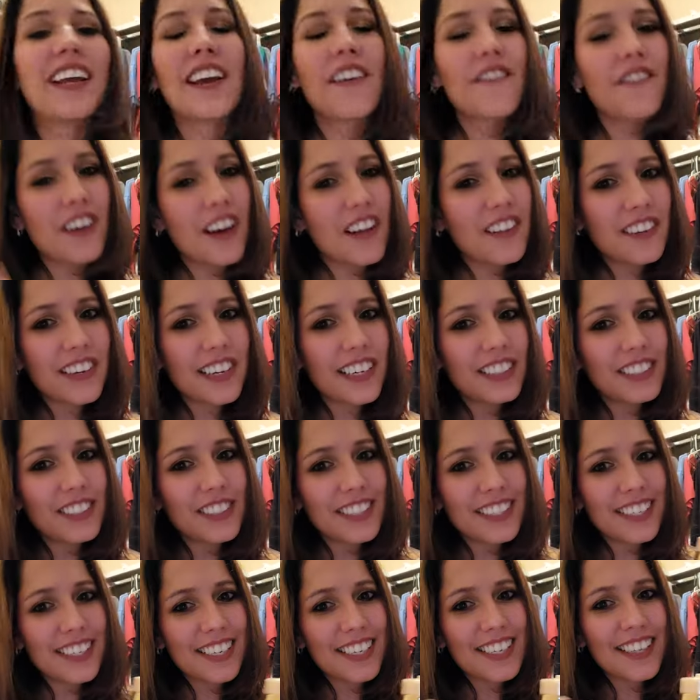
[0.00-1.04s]
If y'all are
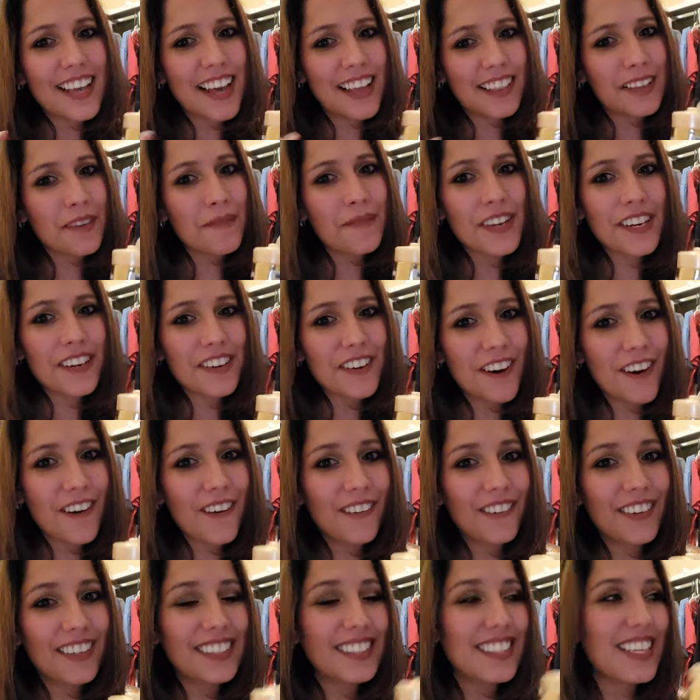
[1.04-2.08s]
interested in that, let me
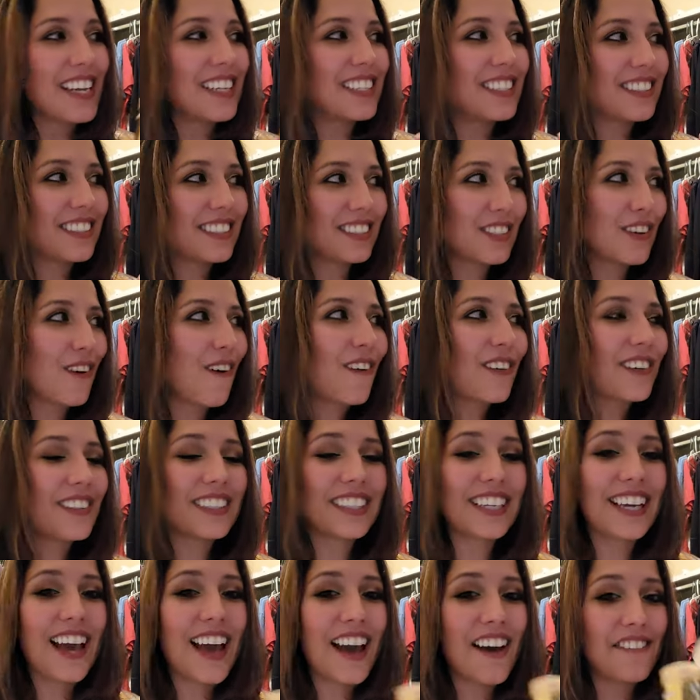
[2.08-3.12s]
know, because I
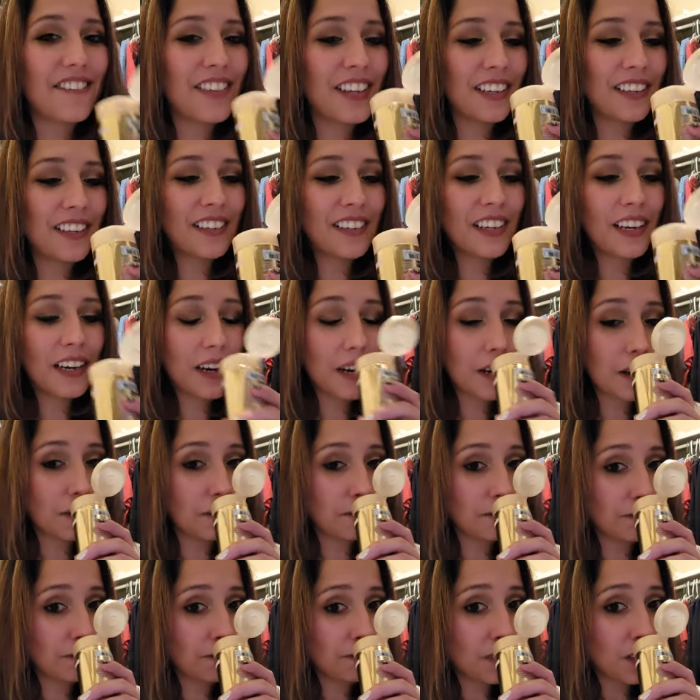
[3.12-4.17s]
totally have um,
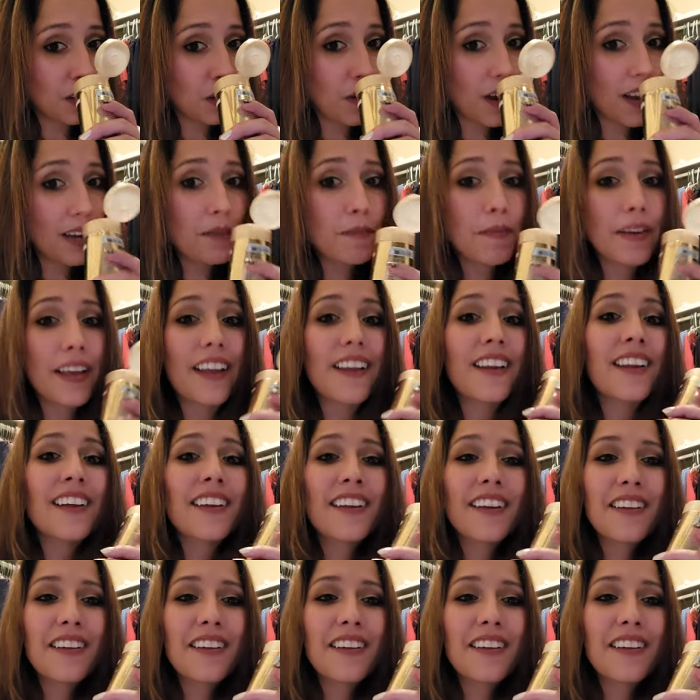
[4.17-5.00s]
quite a bit.